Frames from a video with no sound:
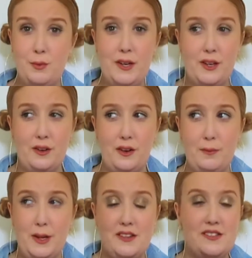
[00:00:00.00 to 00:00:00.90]
pretty good
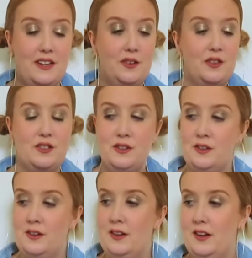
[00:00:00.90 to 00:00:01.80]
because I looked
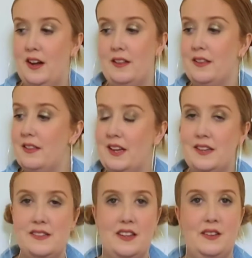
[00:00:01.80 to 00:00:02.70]
on other
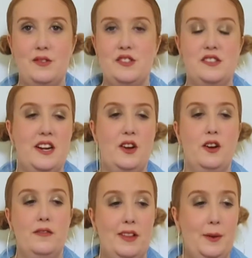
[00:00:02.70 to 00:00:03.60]
things and it was just like
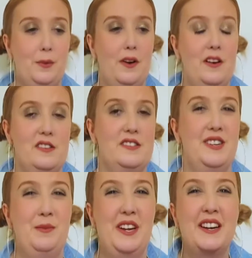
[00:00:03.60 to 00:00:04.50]
overly priced, and
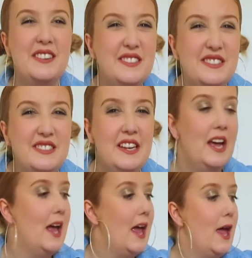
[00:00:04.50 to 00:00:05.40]
I'm like, oh
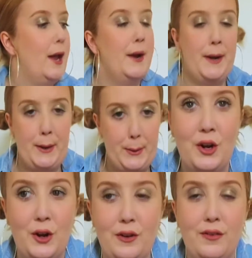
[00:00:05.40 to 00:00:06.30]
no. And
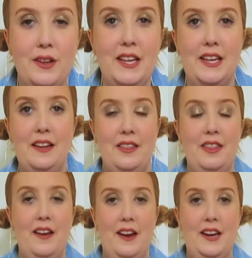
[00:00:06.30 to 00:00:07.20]
hopefully
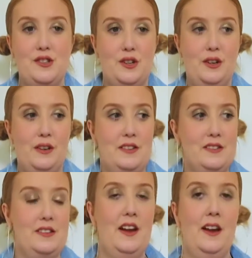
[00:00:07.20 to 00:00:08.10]
they do the
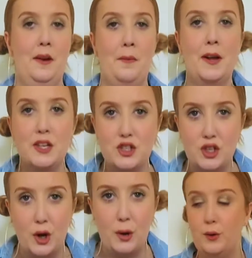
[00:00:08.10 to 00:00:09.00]
same
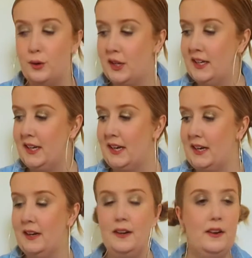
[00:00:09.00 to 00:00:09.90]
job. All you
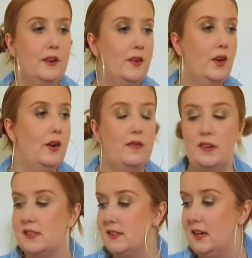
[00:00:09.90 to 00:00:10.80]
need
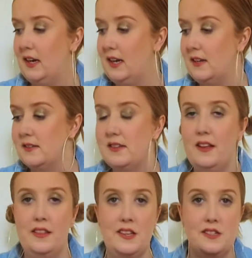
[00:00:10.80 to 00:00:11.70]
obviously is
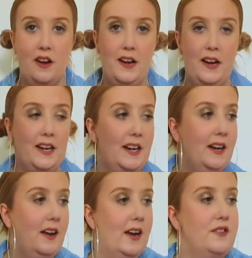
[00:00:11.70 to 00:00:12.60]
the tie-dye
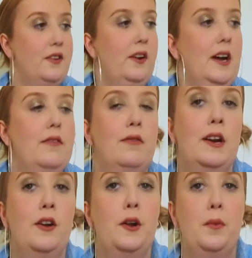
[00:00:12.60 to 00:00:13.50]
kit. I do have one
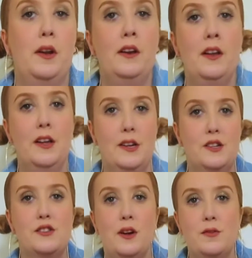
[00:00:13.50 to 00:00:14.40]
open,
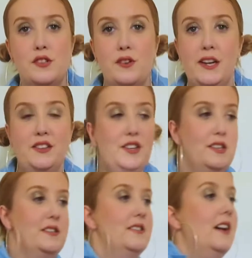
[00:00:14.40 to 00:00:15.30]
so I'm just going to
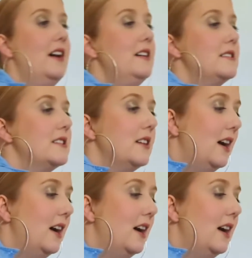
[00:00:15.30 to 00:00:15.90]
use that.